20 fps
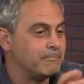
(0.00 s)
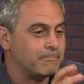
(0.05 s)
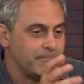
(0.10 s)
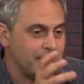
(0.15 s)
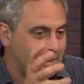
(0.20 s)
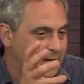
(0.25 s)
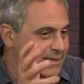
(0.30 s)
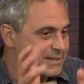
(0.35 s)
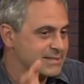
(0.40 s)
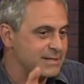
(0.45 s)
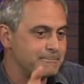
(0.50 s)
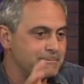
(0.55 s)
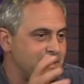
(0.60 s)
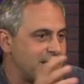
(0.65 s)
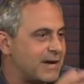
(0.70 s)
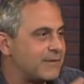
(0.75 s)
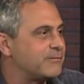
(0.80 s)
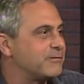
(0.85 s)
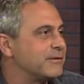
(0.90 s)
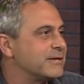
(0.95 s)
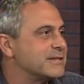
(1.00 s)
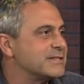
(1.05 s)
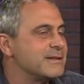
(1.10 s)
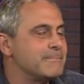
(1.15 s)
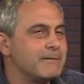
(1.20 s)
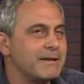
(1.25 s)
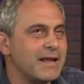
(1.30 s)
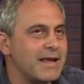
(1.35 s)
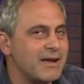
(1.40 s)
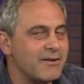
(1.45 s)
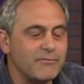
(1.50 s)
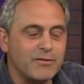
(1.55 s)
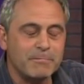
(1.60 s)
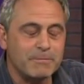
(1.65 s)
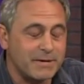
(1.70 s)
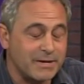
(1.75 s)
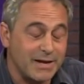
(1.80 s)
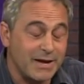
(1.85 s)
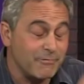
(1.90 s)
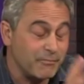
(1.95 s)
Exhibit after exhibit,
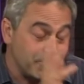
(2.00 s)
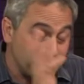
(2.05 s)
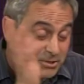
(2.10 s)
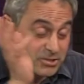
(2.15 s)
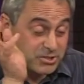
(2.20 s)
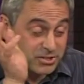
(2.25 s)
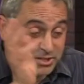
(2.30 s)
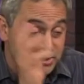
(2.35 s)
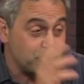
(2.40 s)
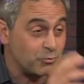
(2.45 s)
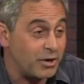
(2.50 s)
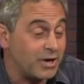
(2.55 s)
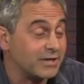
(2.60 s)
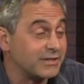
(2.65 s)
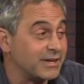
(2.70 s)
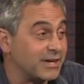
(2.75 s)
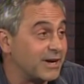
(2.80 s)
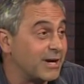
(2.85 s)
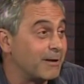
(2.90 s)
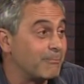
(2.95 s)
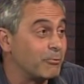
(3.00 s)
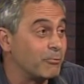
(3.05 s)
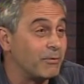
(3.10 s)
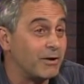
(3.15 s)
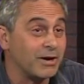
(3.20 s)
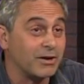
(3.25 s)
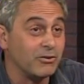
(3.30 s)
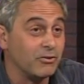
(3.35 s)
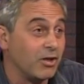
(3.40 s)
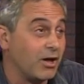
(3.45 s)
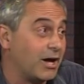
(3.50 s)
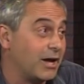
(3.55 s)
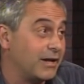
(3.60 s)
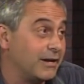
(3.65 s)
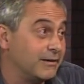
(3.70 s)
everybody should just walk that harbor walk a lot,